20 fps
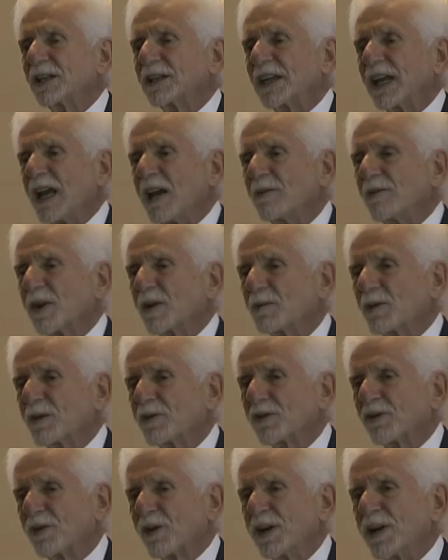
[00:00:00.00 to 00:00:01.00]
Gave them the
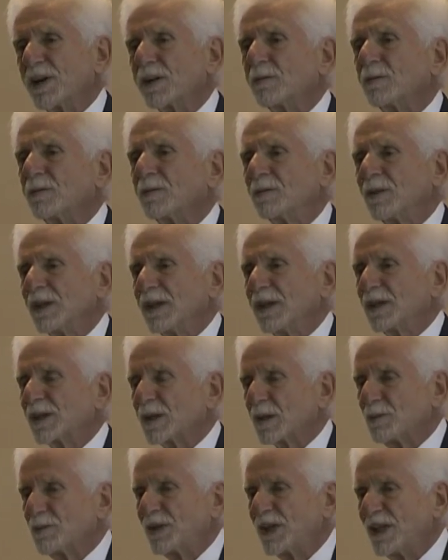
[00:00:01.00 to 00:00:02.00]
freedom
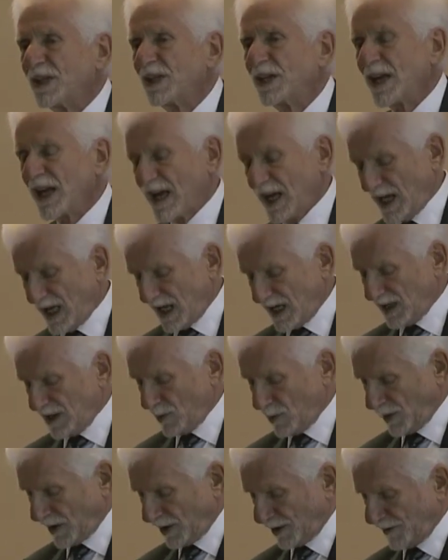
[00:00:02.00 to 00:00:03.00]
to be
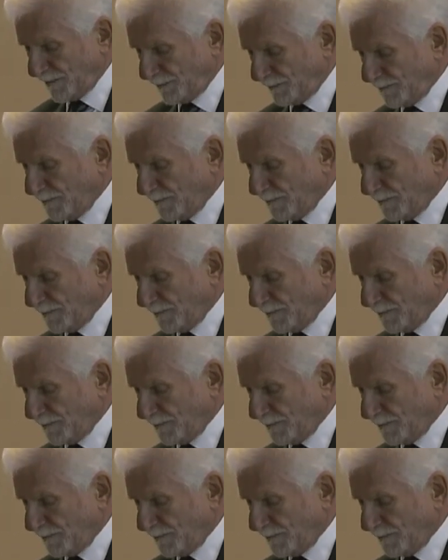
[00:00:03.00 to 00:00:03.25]
anywhere,